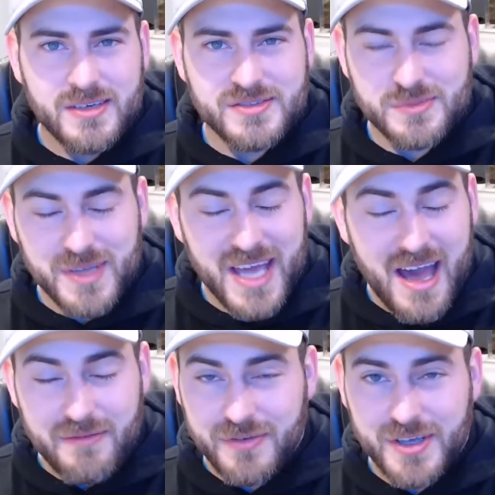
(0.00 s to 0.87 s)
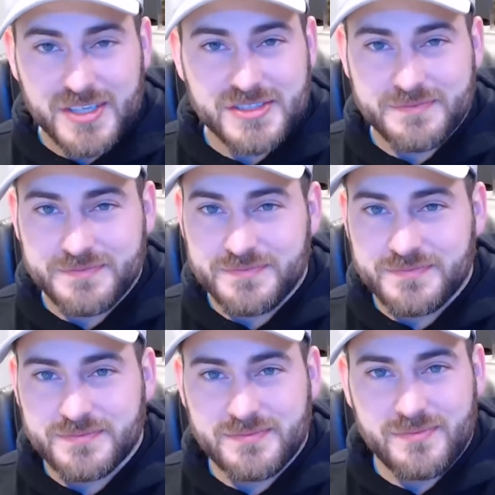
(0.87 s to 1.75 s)
there's some catfish,
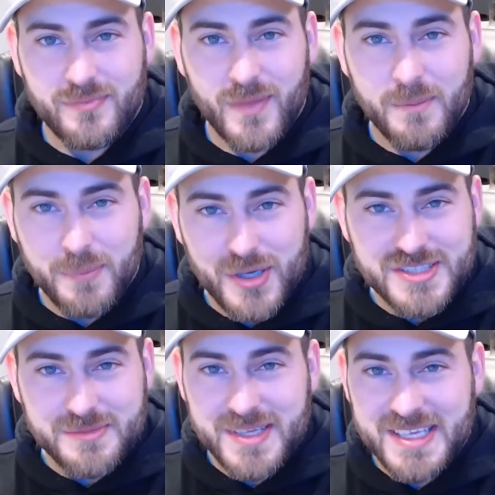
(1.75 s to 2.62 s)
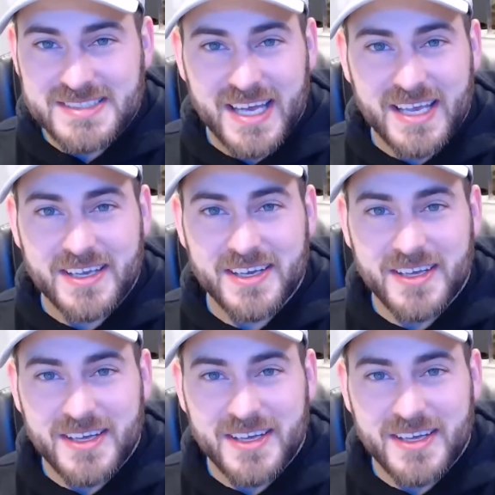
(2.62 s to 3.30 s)
puts them in the tank,